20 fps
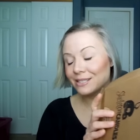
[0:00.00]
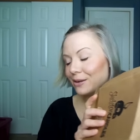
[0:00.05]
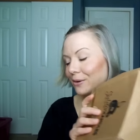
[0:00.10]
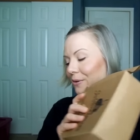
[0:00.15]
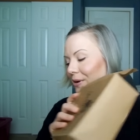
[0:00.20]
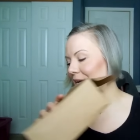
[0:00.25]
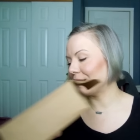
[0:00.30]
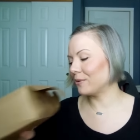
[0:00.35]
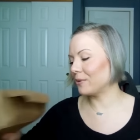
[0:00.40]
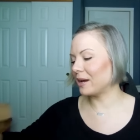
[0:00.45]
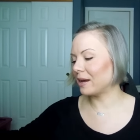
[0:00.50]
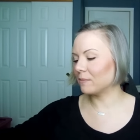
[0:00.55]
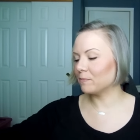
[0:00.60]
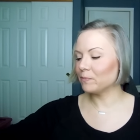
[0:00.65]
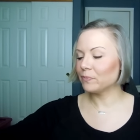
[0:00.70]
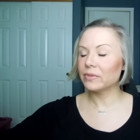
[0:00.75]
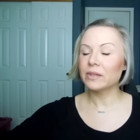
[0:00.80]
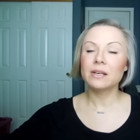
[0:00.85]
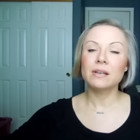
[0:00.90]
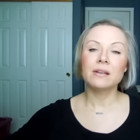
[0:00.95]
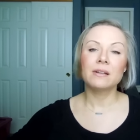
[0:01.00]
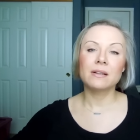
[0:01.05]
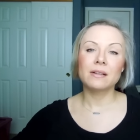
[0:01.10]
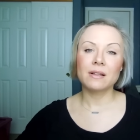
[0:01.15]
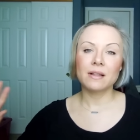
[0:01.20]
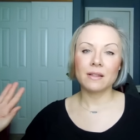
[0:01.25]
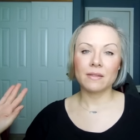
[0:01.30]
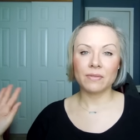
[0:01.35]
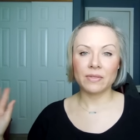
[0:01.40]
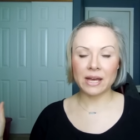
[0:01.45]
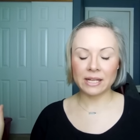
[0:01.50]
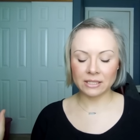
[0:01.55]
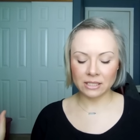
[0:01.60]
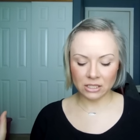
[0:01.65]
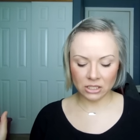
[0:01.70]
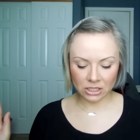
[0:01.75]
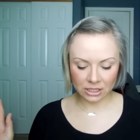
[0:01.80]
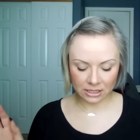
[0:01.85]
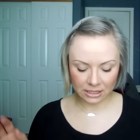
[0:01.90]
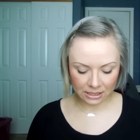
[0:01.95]
so anyway,
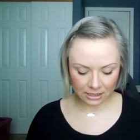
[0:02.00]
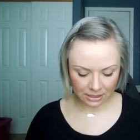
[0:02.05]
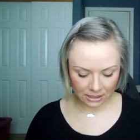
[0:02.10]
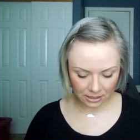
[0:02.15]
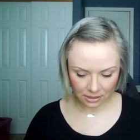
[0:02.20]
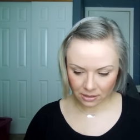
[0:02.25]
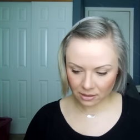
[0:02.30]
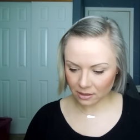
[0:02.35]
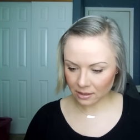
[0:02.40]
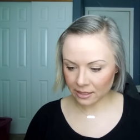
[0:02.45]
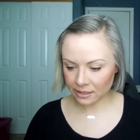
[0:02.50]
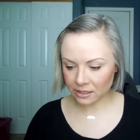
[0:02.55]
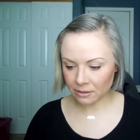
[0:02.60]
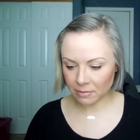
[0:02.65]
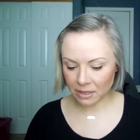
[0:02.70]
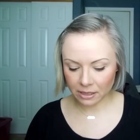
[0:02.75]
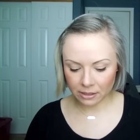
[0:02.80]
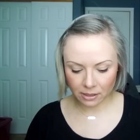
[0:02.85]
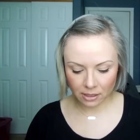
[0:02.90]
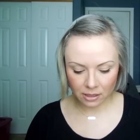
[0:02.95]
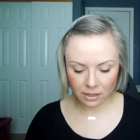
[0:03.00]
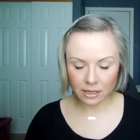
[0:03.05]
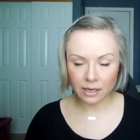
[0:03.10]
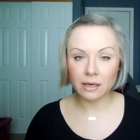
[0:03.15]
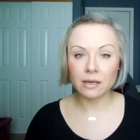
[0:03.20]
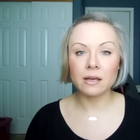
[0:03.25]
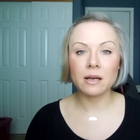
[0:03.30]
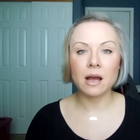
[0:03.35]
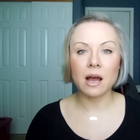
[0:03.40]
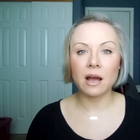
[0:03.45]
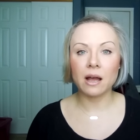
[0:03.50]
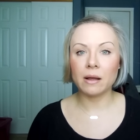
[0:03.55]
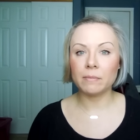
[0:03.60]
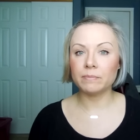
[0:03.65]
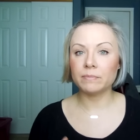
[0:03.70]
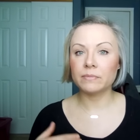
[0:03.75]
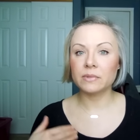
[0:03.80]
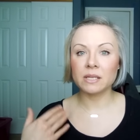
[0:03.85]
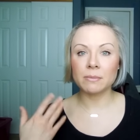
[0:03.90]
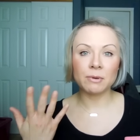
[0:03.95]
that's just, that's a Melanie thing.
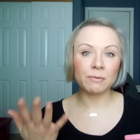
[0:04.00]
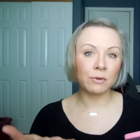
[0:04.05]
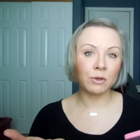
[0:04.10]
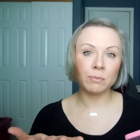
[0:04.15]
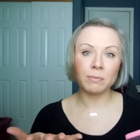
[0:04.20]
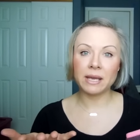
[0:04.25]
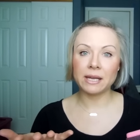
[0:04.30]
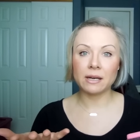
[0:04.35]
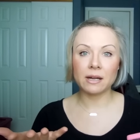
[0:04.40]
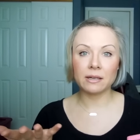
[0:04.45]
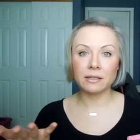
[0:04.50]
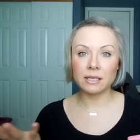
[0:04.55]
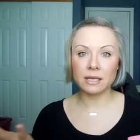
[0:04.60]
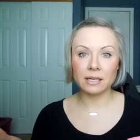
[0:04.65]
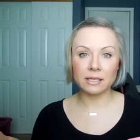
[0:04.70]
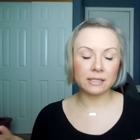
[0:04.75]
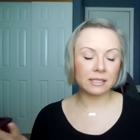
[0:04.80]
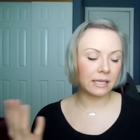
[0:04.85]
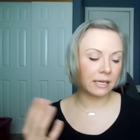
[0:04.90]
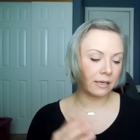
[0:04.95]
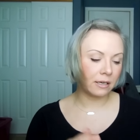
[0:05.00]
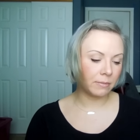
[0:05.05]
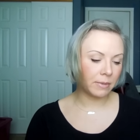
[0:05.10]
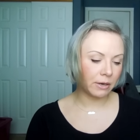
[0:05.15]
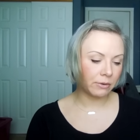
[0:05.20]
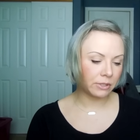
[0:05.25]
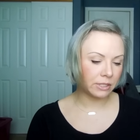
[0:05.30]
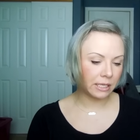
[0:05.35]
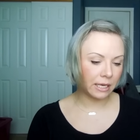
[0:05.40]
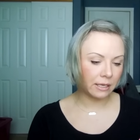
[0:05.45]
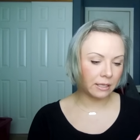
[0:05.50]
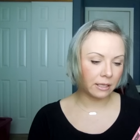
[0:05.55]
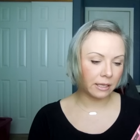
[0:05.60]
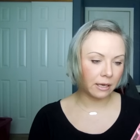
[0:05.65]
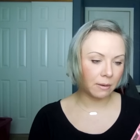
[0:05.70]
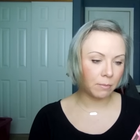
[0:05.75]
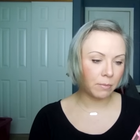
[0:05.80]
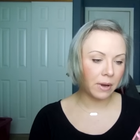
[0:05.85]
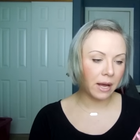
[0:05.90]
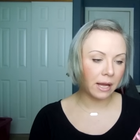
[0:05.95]
Um, some of you may not get excited about
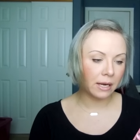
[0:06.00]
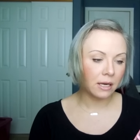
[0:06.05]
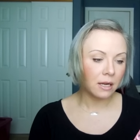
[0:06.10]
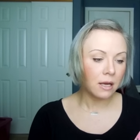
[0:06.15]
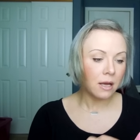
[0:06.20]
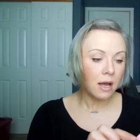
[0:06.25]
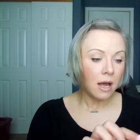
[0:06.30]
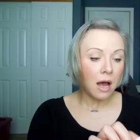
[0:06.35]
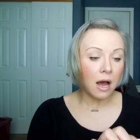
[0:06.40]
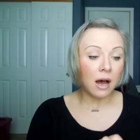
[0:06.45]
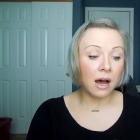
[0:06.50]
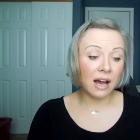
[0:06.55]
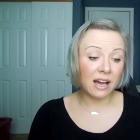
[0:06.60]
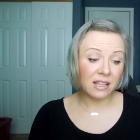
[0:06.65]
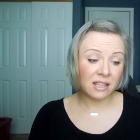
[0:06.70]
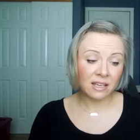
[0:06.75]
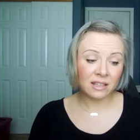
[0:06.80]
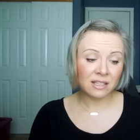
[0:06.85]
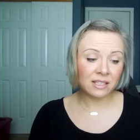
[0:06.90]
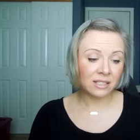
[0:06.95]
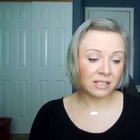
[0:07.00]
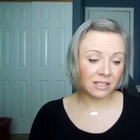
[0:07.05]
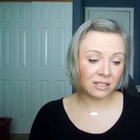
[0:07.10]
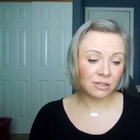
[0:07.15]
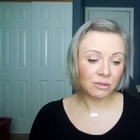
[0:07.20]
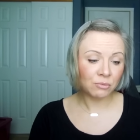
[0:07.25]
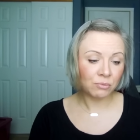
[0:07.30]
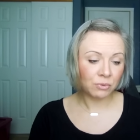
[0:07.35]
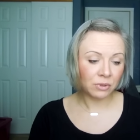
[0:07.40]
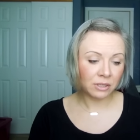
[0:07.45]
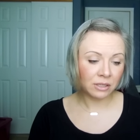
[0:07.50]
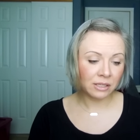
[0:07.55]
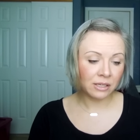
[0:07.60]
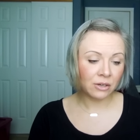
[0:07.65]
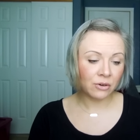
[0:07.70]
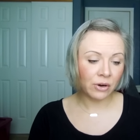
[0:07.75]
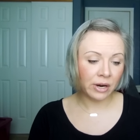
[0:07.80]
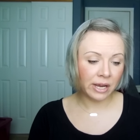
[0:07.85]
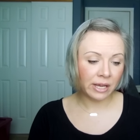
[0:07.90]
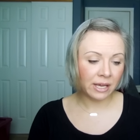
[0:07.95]
recycling, but I think this is a
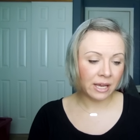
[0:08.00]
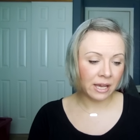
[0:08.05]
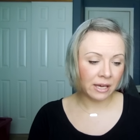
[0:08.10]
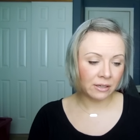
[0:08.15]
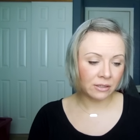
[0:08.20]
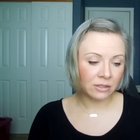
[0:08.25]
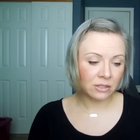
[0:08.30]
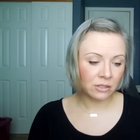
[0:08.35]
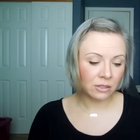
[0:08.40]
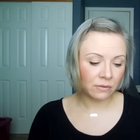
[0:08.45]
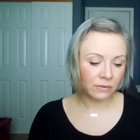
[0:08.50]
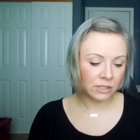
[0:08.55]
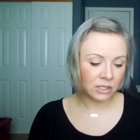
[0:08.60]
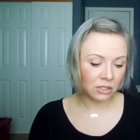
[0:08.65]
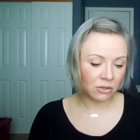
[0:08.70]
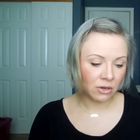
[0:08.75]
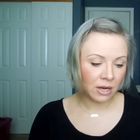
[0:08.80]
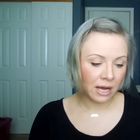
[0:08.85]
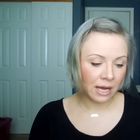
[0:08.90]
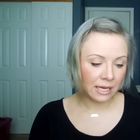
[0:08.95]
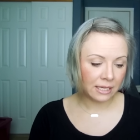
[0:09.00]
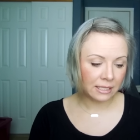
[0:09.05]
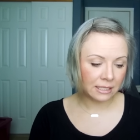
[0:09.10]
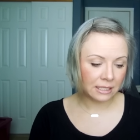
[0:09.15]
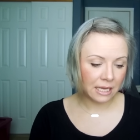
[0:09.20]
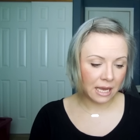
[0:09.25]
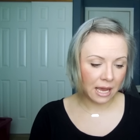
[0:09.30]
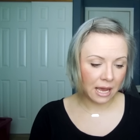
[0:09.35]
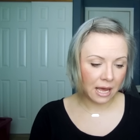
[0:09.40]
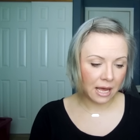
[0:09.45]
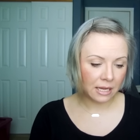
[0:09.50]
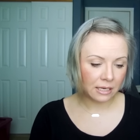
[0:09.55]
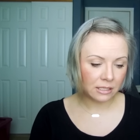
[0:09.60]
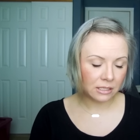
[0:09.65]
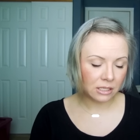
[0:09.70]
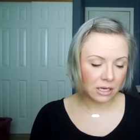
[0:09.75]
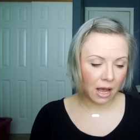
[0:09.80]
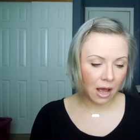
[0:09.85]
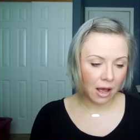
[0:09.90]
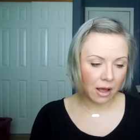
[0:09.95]
really great candle service, you guys.
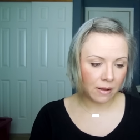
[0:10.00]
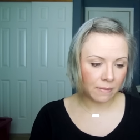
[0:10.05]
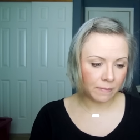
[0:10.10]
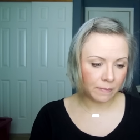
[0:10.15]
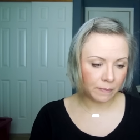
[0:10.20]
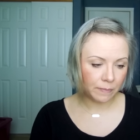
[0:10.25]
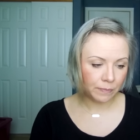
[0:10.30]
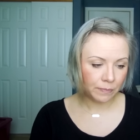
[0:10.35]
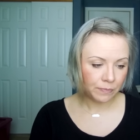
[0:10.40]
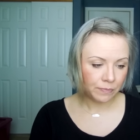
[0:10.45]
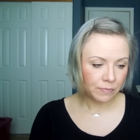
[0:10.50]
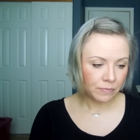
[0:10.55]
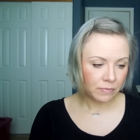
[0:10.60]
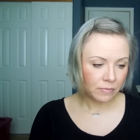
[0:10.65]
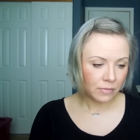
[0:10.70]
And um,